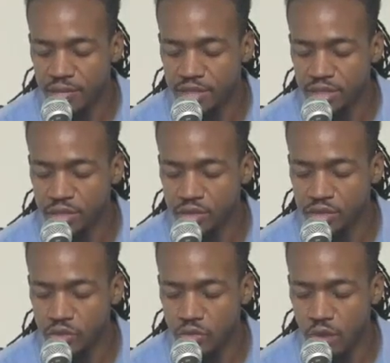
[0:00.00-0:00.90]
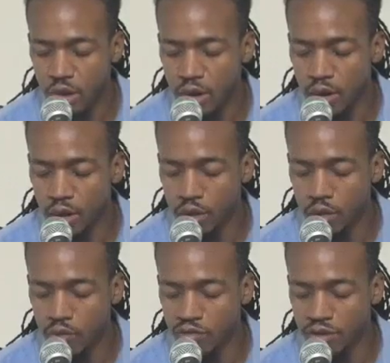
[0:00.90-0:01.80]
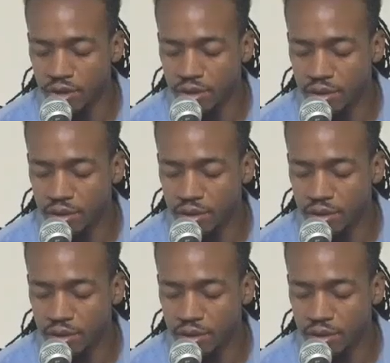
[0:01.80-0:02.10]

but those who are all over,